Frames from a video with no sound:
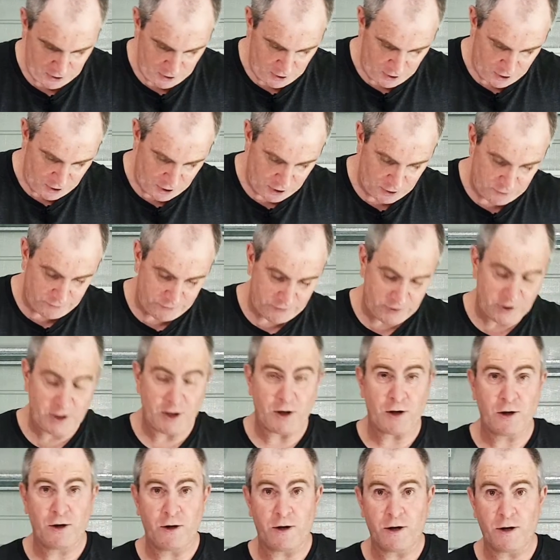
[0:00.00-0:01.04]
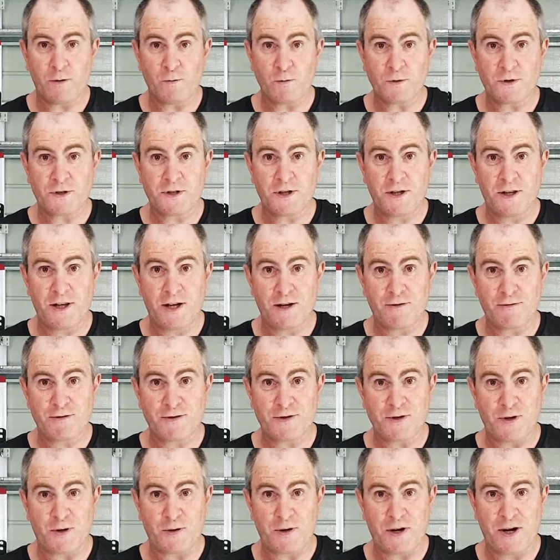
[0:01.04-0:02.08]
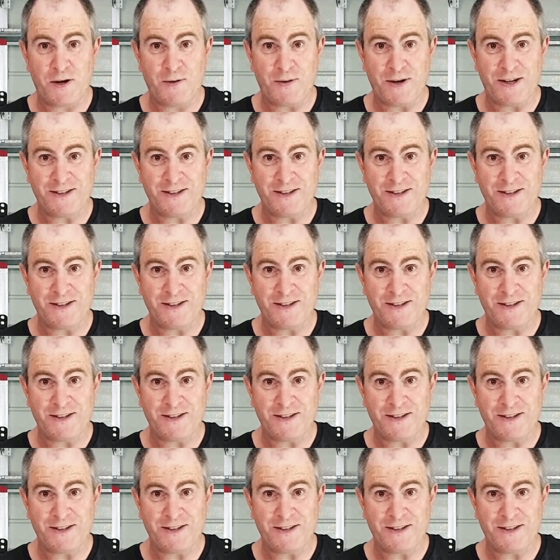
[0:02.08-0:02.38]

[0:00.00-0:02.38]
hopefully I got it. We'll see the end result anyway.